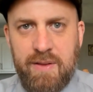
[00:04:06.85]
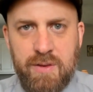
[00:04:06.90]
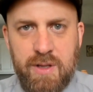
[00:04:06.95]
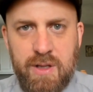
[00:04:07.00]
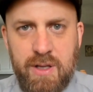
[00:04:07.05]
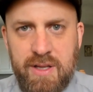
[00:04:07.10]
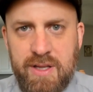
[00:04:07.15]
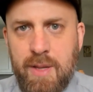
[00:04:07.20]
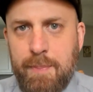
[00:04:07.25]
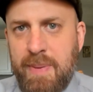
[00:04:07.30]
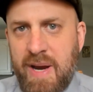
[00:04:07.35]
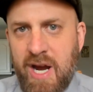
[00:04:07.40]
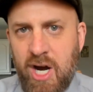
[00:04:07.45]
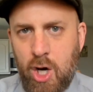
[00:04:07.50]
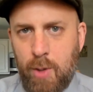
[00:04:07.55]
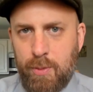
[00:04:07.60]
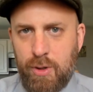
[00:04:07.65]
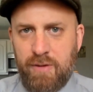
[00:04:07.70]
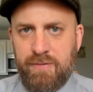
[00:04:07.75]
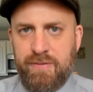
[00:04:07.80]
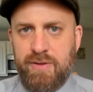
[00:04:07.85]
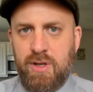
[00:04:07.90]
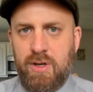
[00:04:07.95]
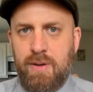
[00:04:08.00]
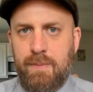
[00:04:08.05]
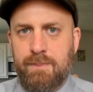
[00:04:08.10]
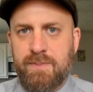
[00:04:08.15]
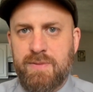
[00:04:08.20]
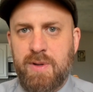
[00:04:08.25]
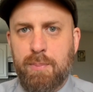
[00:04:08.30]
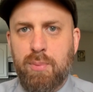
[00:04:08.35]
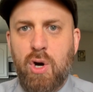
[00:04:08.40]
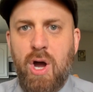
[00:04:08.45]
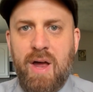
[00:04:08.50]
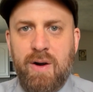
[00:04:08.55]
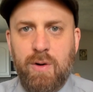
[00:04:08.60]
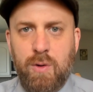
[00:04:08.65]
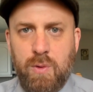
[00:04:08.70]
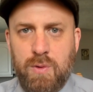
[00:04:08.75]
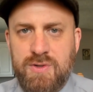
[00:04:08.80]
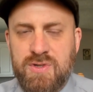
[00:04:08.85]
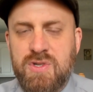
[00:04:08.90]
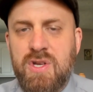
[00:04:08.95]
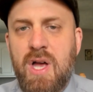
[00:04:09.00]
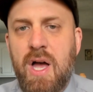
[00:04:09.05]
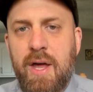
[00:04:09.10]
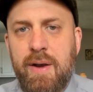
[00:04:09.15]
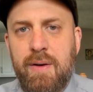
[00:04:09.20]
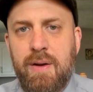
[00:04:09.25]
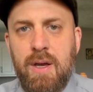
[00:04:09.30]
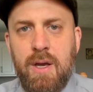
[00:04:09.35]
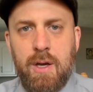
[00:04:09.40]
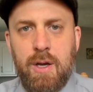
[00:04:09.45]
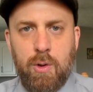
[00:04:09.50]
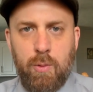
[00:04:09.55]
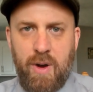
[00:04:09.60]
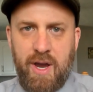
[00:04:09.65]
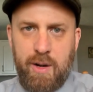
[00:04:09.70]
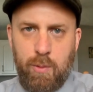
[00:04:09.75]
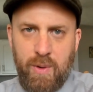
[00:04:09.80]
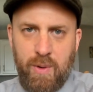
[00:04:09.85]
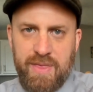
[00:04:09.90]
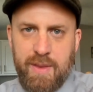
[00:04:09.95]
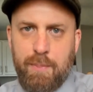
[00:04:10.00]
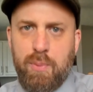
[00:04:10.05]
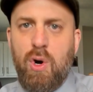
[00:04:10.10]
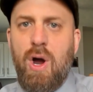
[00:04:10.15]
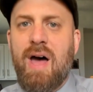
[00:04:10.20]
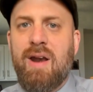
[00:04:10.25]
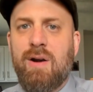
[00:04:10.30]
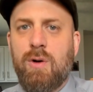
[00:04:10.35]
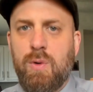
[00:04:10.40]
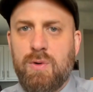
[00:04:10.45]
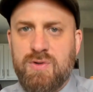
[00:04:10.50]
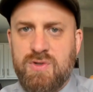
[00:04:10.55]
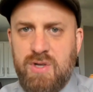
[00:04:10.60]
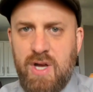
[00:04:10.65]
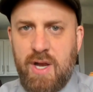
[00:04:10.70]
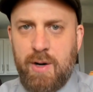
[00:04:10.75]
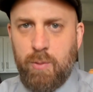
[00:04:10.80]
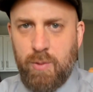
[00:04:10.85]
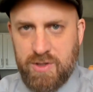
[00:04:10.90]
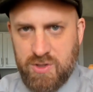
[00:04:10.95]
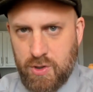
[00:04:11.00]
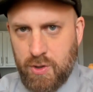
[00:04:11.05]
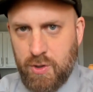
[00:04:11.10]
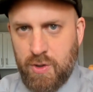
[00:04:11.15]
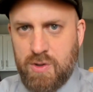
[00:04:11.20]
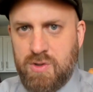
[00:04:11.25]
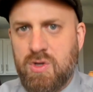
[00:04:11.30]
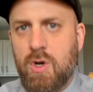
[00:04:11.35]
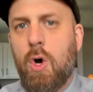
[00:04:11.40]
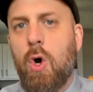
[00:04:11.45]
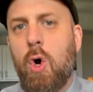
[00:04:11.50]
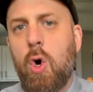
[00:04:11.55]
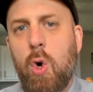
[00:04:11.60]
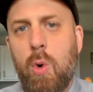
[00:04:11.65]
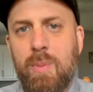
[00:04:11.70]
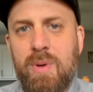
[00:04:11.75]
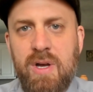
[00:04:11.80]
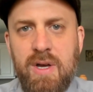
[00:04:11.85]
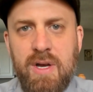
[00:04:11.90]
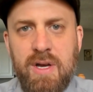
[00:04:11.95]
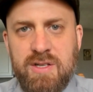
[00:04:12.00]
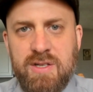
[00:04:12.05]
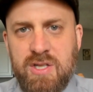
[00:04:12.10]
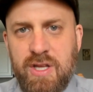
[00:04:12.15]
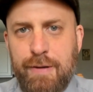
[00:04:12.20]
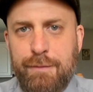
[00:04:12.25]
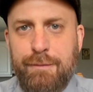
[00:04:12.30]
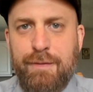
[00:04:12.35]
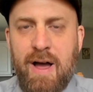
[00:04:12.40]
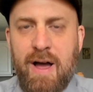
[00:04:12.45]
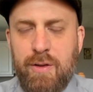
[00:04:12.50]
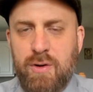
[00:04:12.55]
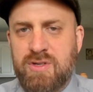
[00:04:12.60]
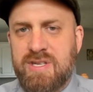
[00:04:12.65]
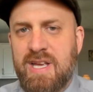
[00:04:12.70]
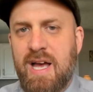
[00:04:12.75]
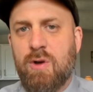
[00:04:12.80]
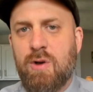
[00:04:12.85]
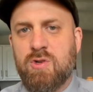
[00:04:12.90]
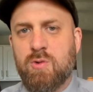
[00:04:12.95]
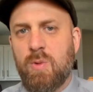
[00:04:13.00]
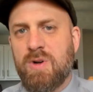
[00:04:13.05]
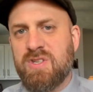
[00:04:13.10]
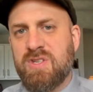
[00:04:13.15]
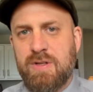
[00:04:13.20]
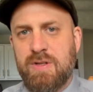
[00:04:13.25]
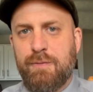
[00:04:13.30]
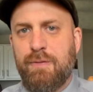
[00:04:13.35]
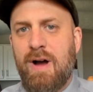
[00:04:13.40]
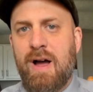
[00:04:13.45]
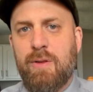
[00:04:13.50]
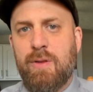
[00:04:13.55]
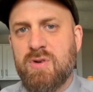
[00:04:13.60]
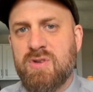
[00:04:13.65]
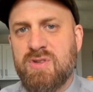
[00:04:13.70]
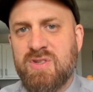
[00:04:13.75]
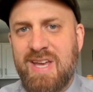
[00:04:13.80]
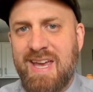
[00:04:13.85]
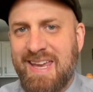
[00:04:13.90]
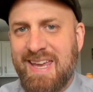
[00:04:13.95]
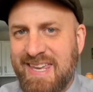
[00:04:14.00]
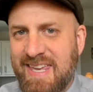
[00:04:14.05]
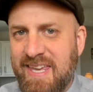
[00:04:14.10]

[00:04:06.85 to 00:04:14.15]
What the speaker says: In the parable of the prodigal son, right? When the prodigal son returns home to the father's house, what does the father say?